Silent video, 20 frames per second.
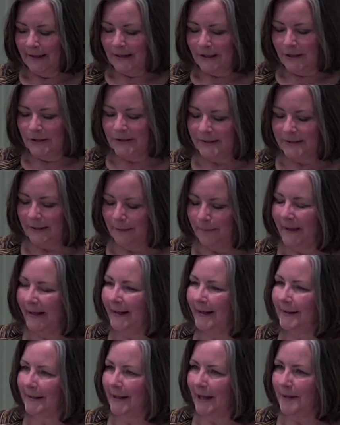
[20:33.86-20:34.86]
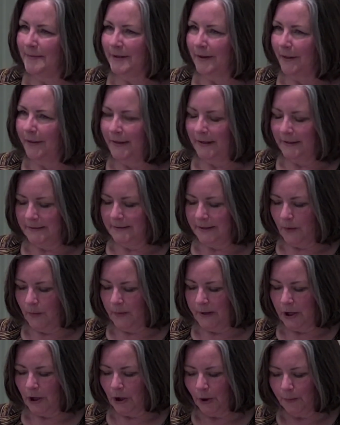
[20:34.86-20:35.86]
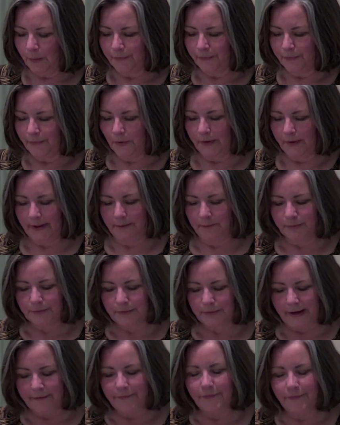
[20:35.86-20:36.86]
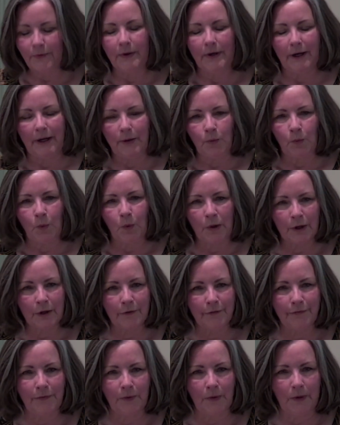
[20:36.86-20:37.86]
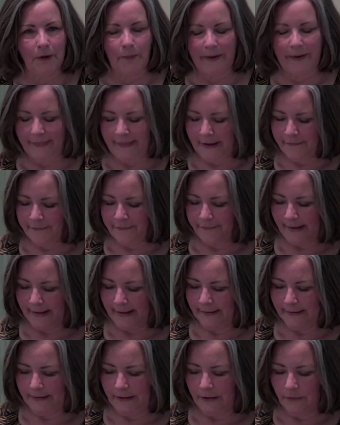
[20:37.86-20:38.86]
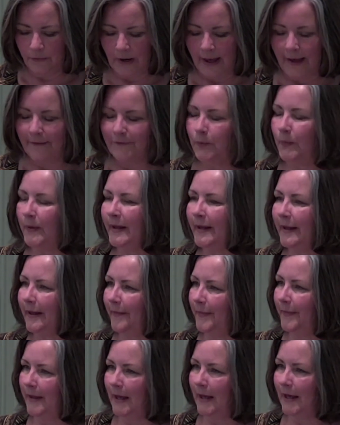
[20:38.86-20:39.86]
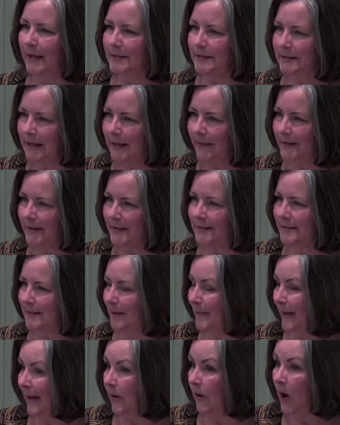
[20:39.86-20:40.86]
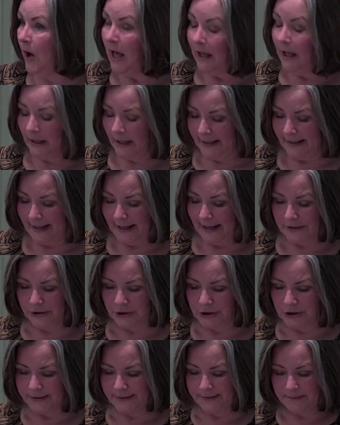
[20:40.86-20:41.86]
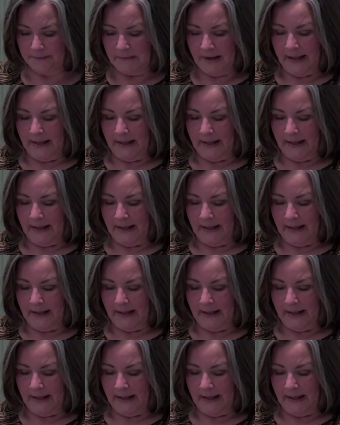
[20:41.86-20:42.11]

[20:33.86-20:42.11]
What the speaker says: You see, many times the things that we hope for and pray for and work for, when they finally arrive, we get the idea that somehow God has just